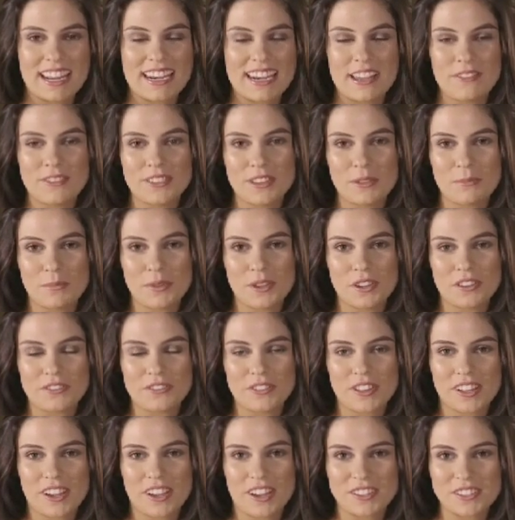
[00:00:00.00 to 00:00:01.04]
And I live in the
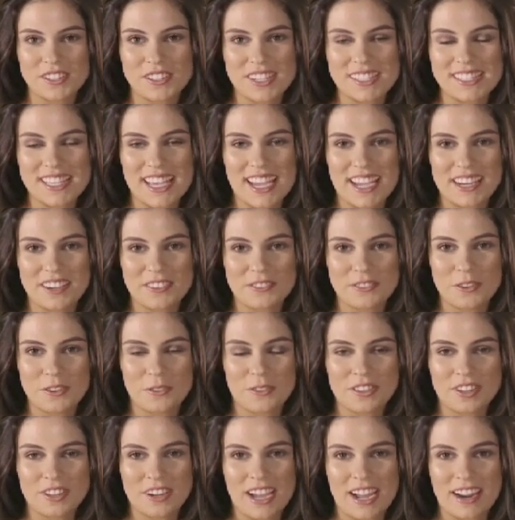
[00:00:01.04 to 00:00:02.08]
beautiful countryside
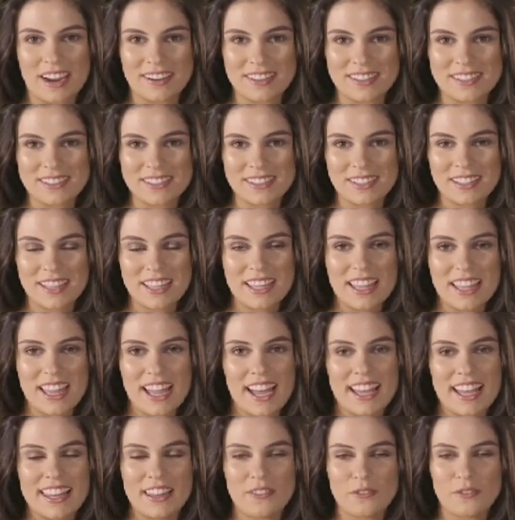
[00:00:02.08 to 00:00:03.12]
of Northern Ireland.
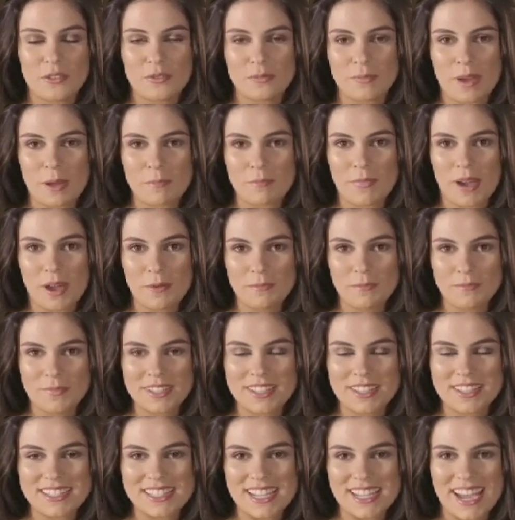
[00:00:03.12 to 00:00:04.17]
I live with my
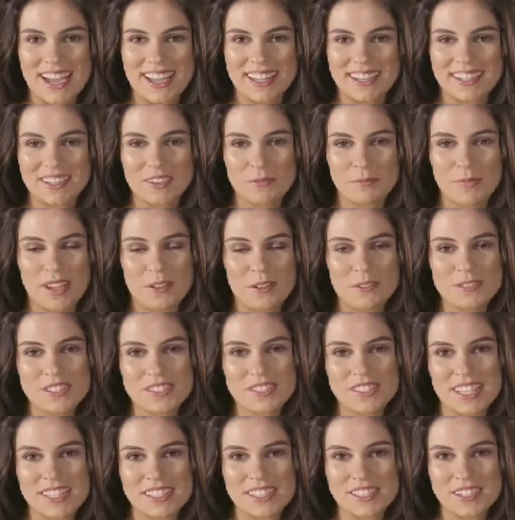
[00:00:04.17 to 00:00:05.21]
mum, dad, my
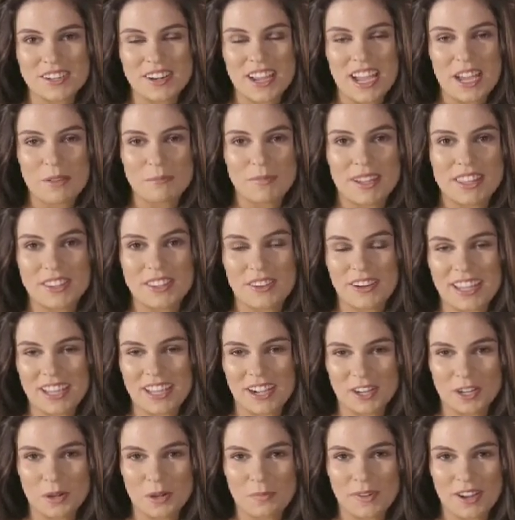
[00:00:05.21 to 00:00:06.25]
older sister and my
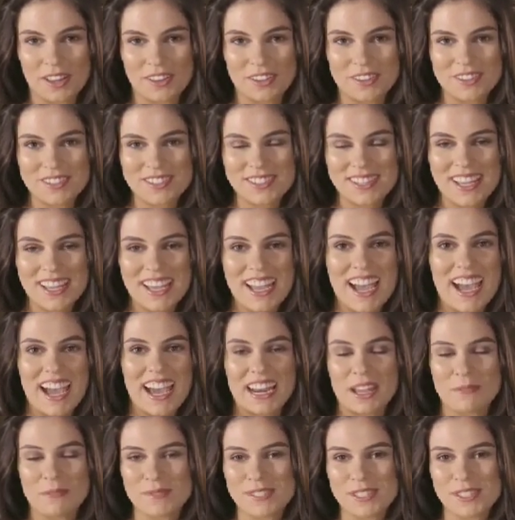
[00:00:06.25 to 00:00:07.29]
three younger brothers.
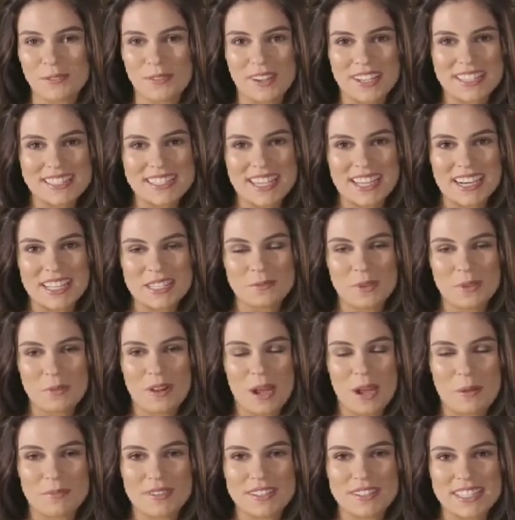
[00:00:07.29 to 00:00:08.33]
And I'm so excited to
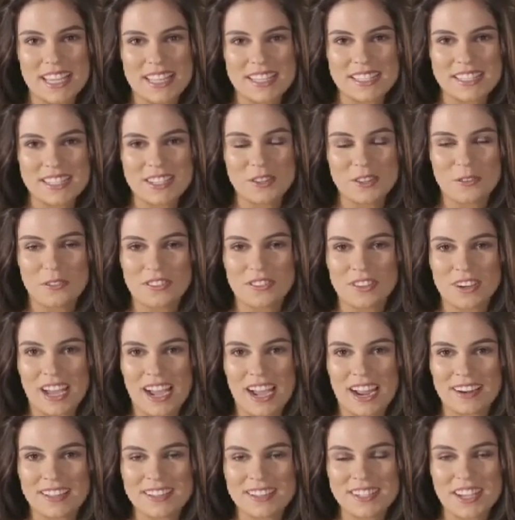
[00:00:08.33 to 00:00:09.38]
be representing
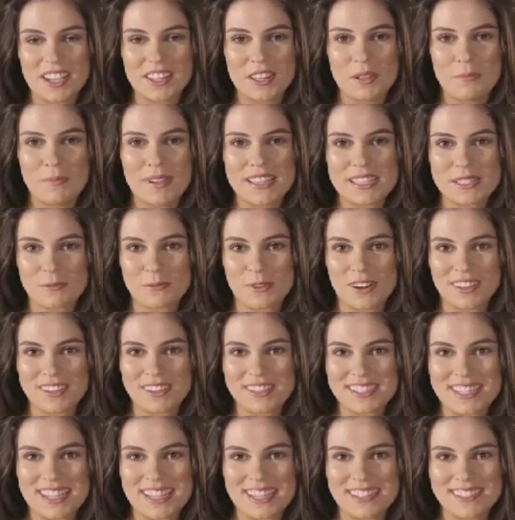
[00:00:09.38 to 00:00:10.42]
Northern Ireland on the Miss
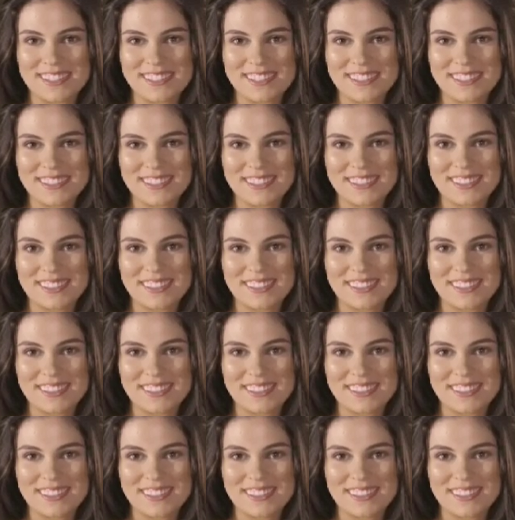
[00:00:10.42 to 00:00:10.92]
World stage.